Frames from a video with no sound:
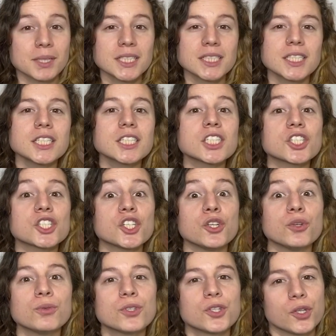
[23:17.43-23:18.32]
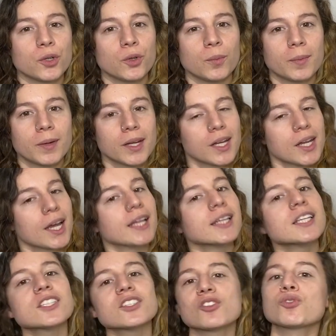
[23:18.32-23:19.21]
this is YouTube and
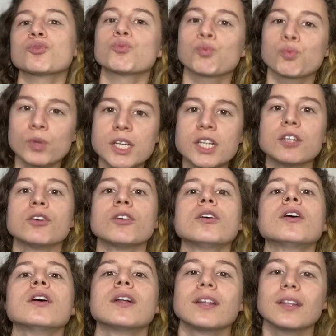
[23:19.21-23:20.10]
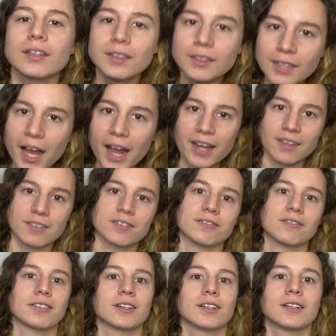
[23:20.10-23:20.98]
this is real
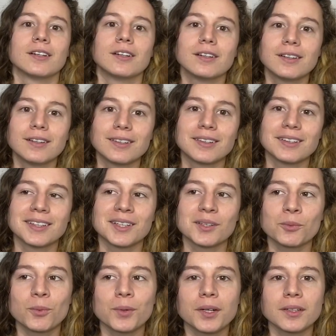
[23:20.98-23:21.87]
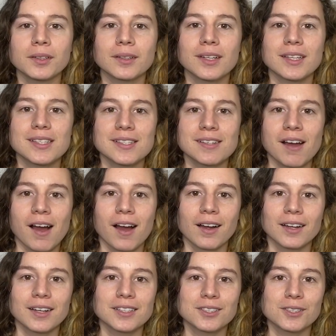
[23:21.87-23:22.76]
life. Well, it's not
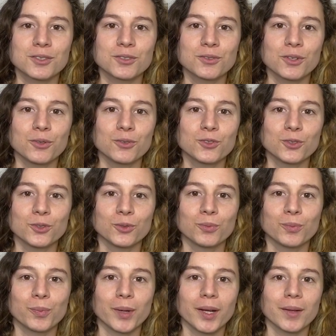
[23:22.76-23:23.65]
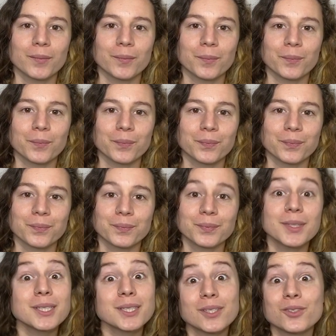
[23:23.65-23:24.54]
because it's YouTube, but
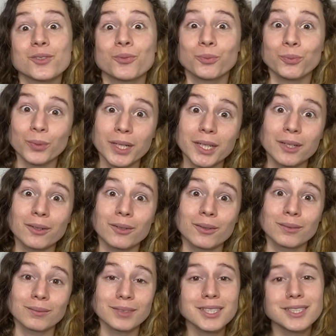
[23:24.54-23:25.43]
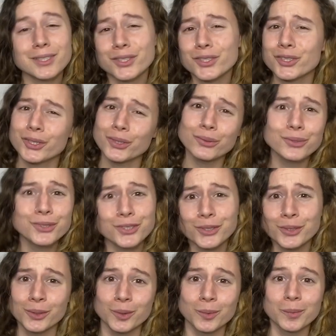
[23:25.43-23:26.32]
this is real. This is
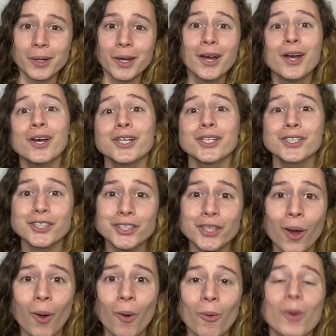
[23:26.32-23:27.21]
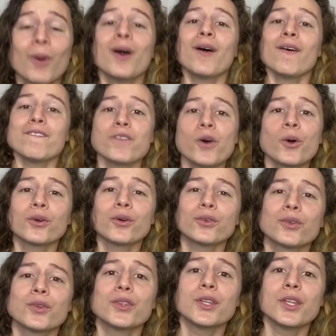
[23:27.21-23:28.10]
YouTube. So
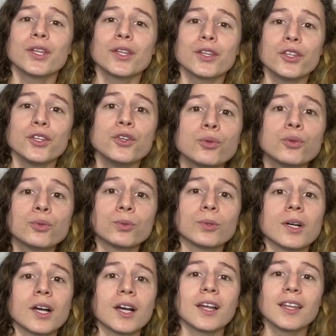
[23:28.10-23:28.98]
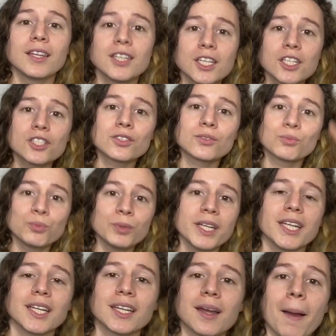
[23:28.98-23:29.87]
for you this
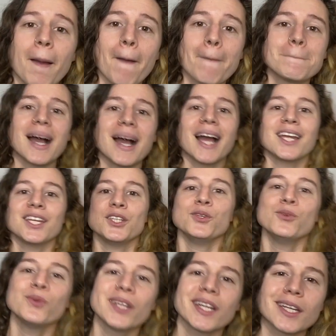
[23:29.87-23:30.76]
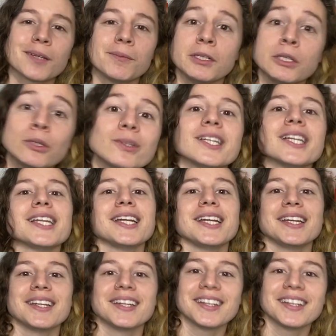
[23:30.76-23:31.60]
week, my UniCommunity,